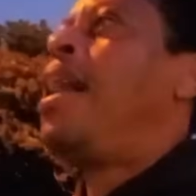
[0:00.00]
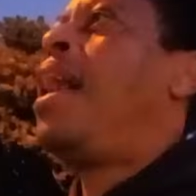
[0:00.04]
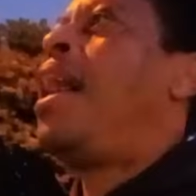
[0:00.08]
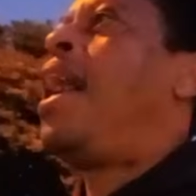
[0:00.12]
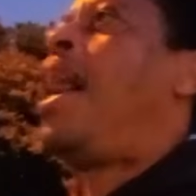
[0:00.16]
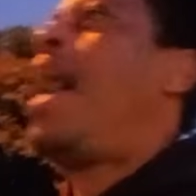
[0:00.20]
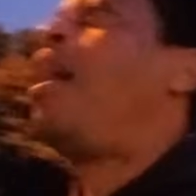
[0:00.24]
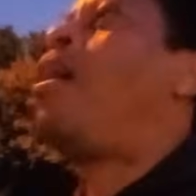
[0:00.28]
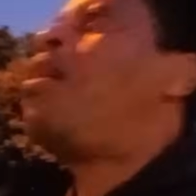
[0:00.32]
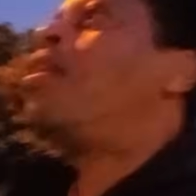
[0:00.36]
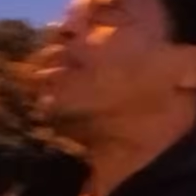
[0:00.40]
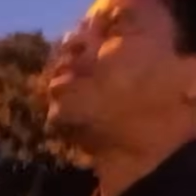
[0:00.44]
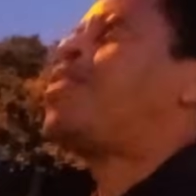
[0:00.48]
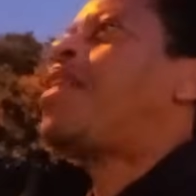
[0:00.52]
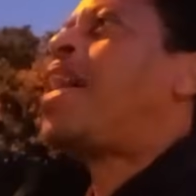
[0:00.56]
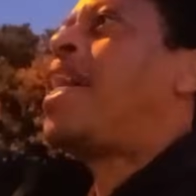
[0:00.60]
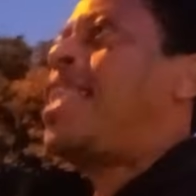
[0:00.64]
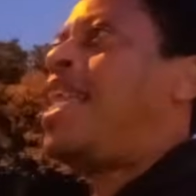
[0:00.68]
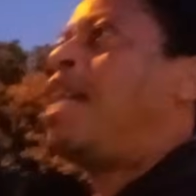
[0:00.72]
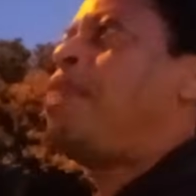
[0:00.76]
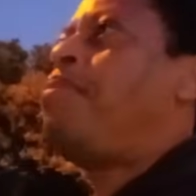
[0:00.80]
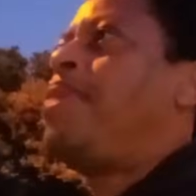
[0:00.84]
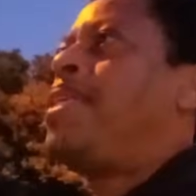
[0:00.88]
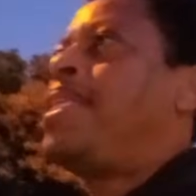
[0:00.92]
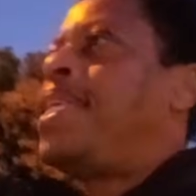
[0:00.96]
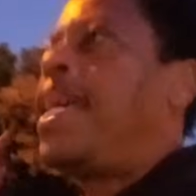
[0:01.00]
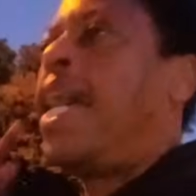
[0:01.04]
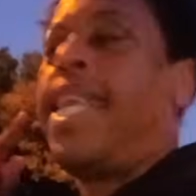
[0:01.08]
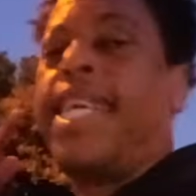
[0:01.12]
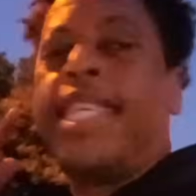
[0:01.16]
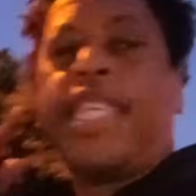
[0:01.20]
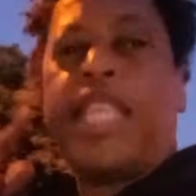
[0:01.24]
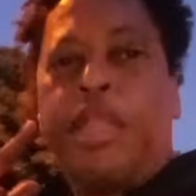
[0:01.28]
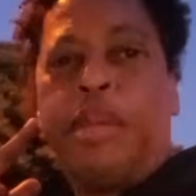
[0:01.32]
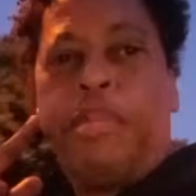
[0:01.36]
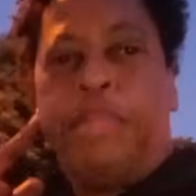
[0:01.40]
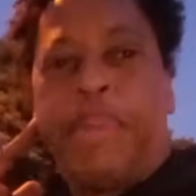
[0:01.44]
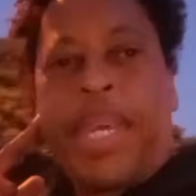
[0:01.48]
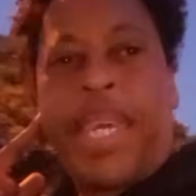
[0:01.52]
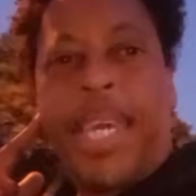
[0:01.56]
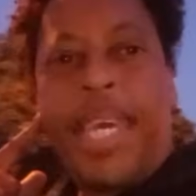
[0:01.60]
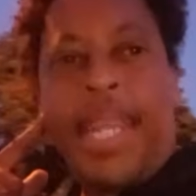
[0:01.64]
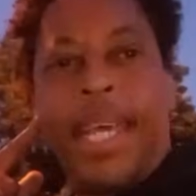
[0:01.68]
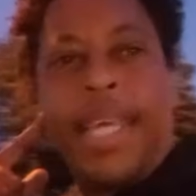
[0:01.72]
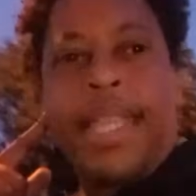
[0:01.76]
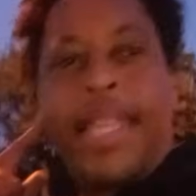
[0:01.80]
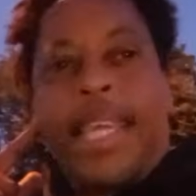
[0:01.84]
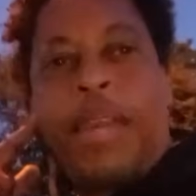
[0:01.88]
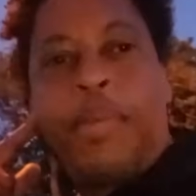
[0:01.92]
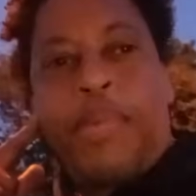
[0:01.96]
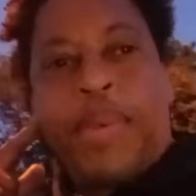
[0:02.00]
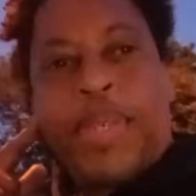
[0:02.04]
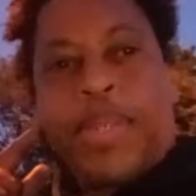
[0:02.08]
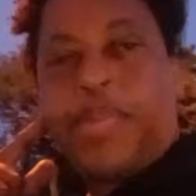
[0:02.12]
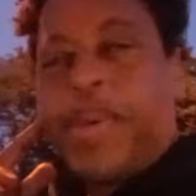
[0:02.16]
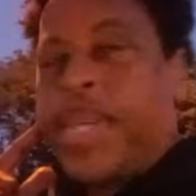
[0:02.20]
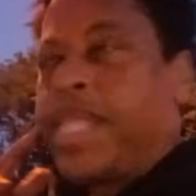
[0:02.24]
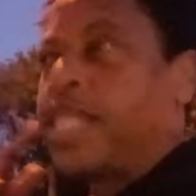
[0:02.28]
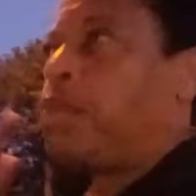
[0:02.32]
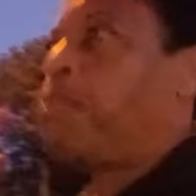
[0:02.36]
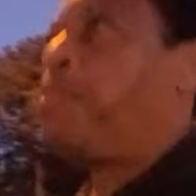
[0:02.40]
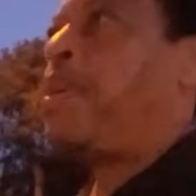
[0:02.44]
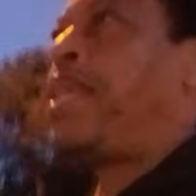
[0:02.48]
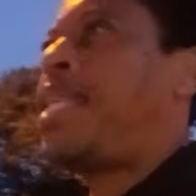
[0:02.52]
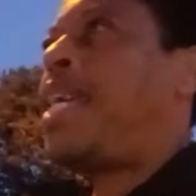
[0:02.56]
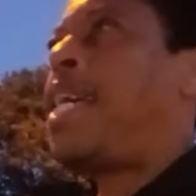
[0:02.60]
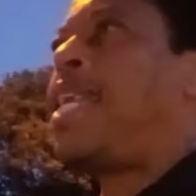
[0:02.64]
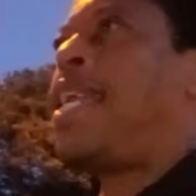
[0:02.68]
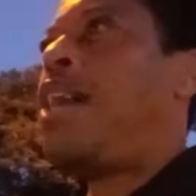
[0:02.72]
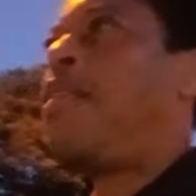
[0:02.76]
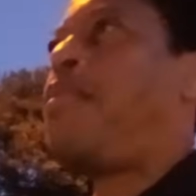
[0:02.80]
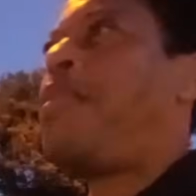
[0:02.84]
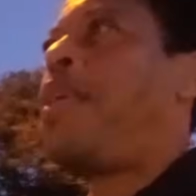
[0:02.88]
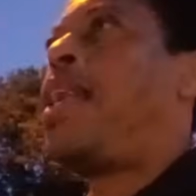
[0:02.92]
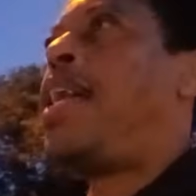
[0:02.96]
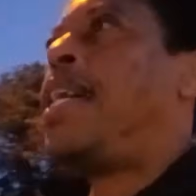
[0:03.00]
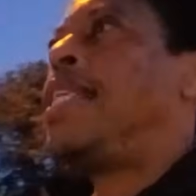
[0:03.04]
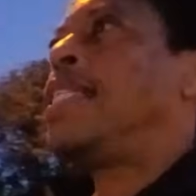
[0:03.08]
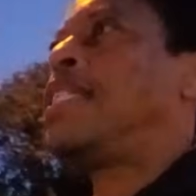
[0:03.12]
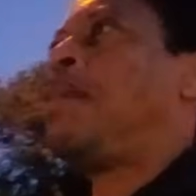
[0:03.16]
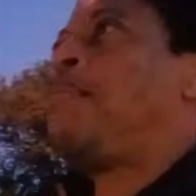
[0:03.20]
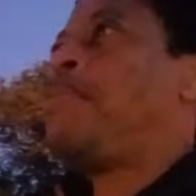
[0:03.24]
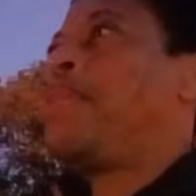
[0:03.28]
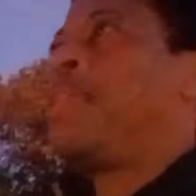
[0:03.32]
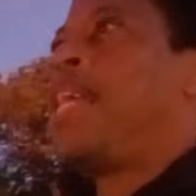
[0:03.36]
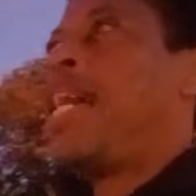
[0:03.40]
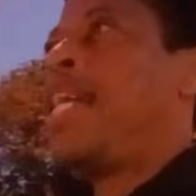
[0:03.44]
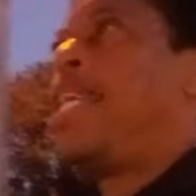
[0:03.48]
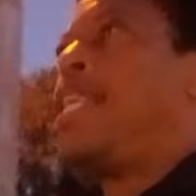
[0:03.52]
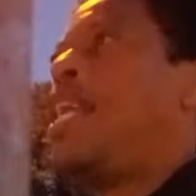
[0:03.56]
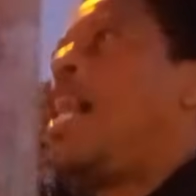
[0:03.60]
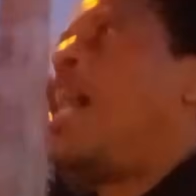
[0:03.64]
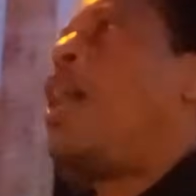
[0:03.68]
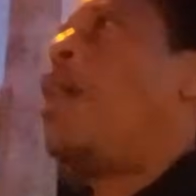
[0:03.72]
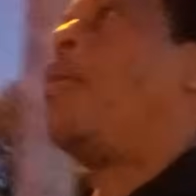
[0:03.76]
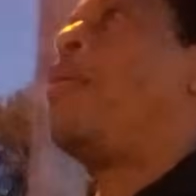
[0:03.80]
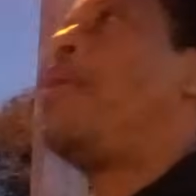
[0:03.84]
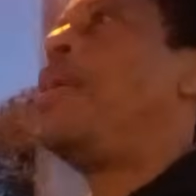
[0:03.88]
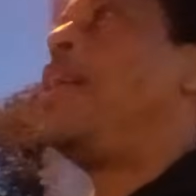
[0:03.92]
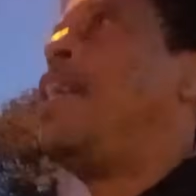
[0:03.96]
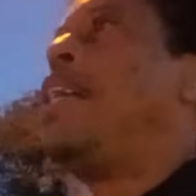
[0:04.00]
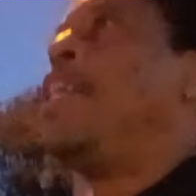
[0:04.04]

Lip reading: I also had that mentality in the beginning that was racist, but then I realized something, that no,